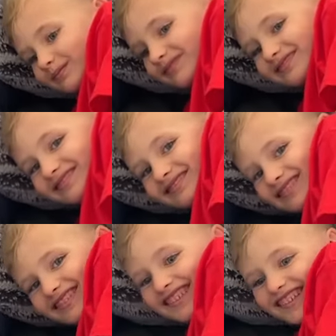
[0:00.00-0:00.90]
Okay, Owen,
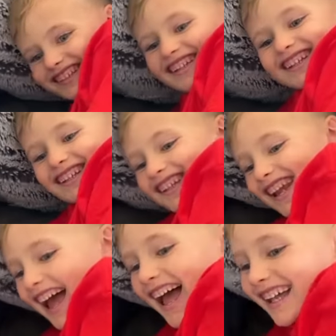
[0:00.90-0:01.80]
you ready?
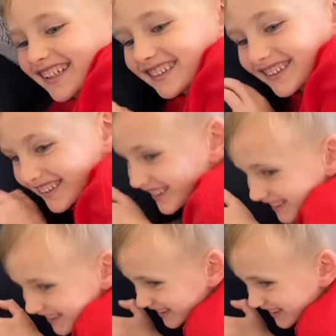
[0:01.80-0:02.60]
Yeah. You want to sit right